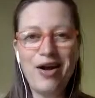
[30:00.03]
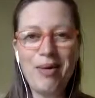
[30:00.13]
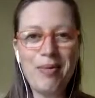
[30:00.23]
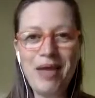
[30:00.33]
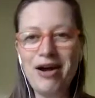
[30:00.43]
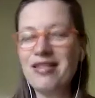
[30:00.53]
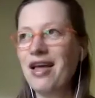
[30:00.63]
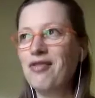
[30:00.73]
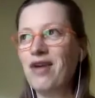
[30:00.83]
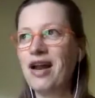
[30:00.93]
I'm a
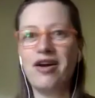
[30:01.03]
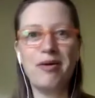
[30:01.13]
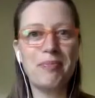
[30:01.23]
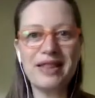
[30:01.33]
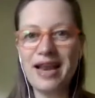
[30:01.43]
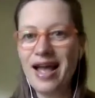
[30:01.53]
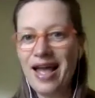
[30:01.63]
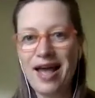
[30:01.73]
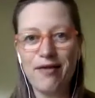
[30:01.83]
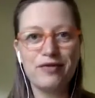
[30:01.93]
marathon runner, but then I
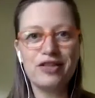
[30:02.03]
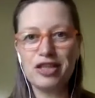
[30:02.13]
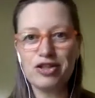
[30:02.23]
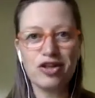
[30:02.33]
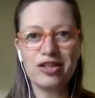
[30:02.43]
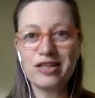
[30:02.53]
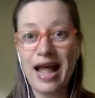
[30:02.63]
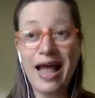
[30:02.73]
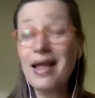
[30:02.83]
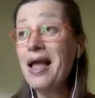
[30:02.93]
have t-shirts that
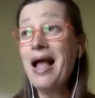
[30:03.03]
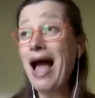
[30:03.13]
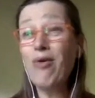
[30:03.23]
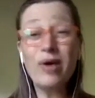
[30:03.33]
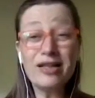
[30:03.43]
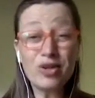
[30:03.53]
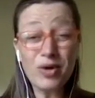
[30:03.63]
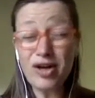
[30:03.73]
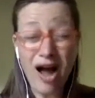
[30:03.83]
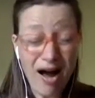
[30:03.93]
I went to
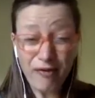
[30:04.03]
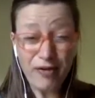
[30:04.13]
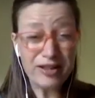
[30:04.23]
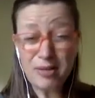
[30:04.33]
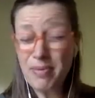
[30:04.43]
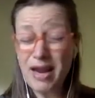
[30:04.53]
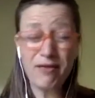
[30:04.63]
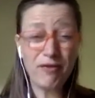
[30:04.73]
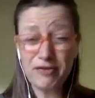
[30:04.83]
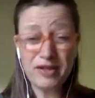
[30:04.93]
a conference and paid
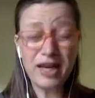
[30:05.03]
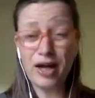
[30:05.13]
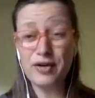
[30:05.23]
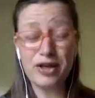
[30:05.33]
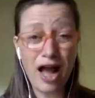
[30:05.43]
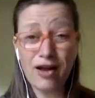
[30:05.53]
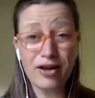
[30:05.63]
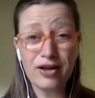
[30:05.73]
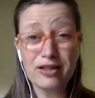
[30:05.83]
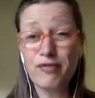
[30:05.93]

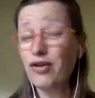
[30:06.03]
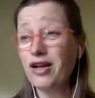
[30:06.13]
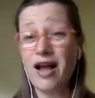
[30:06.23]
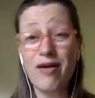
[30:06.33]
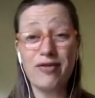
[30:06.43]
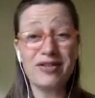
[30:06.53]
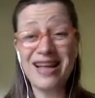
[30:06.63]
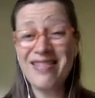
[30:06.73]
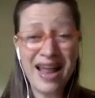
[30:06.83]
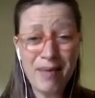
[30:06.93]
$1,500 for the conference.
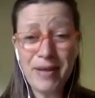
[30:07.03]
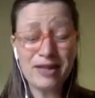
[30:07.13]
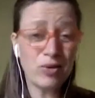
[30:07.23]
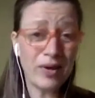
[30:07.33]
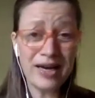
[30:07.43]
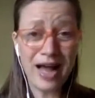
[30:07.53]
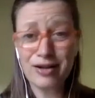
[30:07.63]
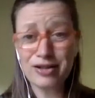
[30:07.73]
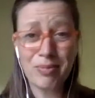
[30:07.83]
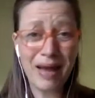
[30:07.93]
And then I paid
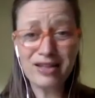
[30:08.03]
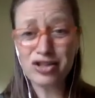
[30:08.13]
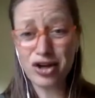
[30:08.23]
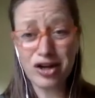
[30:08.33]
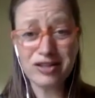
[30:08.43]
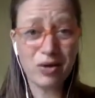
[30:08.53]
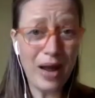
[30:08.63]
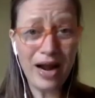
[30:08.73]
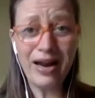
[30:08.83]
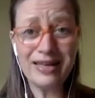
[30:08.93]
$20 to buy the shirt to
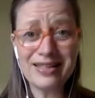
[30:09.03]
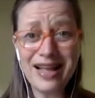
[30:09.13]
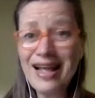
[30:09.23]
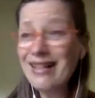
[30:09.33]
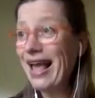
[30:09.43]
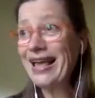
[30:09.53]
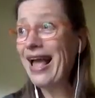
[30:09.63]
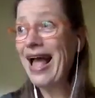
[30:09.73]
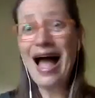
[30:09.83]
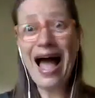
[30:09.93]
wear it. Like,
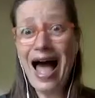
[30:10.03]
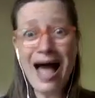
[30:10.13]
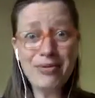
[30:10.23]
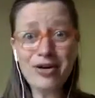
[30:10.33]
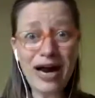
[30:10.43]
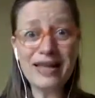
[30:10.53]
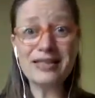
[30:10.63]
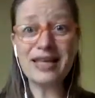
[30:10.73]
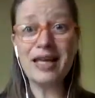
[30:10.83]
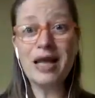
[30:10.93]
I'm
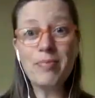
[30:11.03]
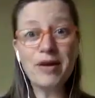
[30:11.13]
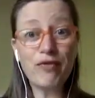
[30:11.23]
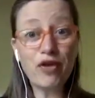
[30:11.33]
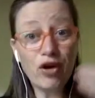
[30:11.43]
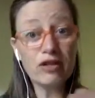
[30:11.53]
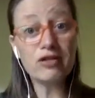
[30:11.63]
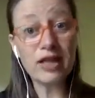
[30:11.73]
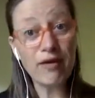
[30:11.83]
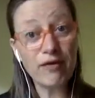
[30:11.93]
crazy. But if
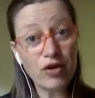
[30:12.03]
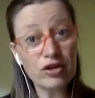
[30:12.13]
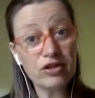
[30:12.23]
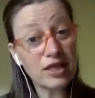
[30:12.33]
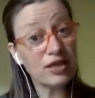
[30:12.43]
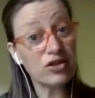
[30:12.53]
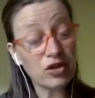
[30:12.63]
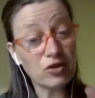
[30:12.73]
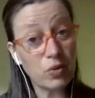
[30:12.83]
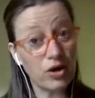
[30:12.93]
you're
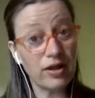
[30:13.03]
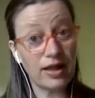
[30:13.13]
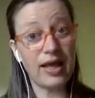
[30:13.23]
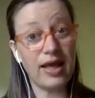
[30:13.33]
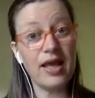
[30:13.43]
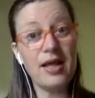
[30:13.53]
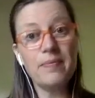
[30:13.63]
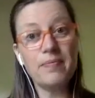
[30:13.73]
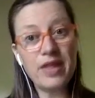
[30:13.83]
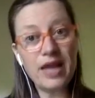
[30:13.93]
t-shirt worthy,
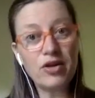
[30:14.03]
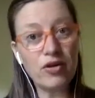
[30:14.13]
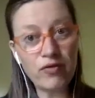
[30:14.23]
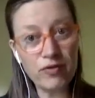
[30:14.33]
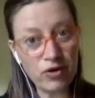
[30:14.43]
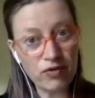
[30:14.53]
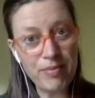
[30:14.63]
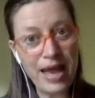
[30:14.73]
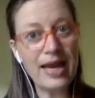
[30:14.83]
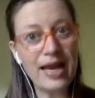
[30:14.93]
then you've
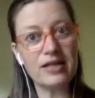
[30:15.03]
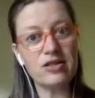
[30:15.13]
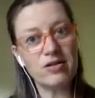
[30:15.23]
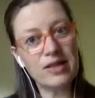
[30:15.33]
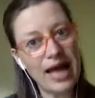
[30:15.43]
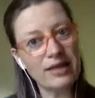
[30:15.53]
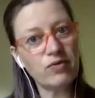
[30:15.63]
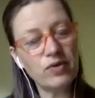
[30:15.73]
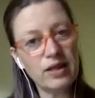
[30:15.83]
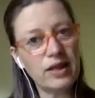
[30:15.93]
made it. So that's
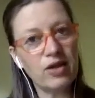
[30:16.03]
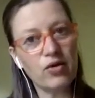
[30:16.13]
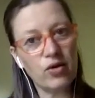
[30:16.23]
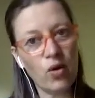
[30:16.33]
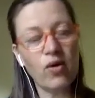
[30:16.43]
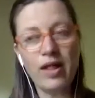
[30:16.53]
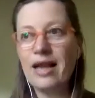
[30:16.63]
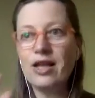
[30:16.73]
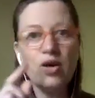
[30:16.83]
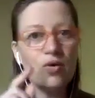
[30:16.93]
really your goal.
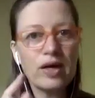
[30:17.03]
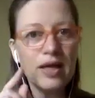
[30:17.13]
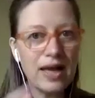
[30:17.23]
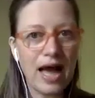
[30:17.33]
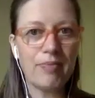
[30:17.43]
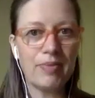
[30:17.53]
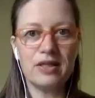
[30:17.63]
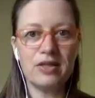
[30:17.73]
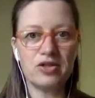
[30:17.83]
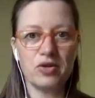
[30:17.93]
And you cannot be
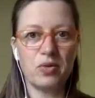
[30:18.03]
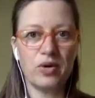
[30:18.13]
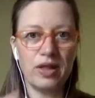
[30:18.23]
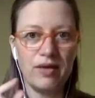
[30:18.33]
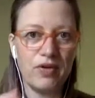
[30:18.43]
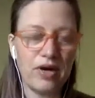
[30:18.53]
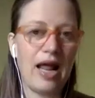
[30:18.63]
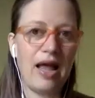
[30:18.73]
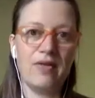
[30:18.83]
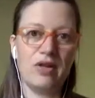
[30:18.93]
t-shirt worthy if you're not
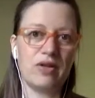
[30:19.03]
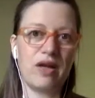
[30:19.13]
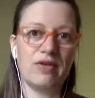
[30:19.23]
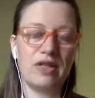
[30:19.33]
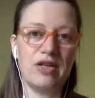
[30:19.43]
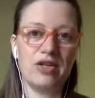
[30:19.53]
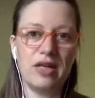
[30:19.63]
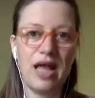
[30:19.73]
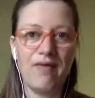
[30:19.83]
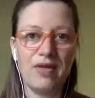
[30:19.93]
having those
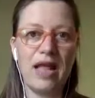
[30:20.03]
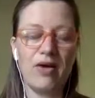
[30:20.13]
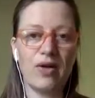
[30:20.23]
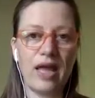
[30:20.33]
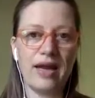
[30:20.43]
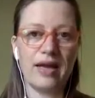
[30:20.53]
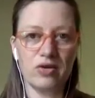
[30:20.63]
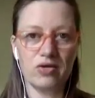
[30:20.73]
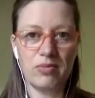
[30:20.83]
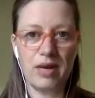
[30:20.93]
conversations, having that organic
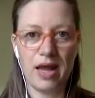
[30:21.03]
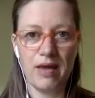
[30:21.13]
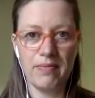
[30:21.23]
social media.